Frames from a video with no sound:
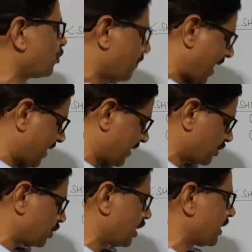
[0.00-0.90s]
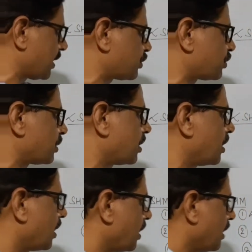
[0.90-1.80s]
to minus kx,
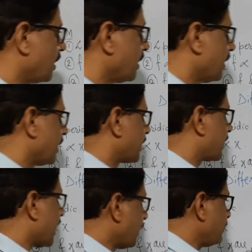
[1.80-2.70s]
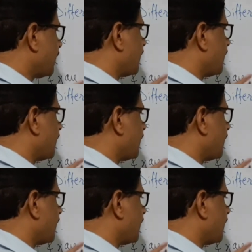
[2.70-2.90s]
can be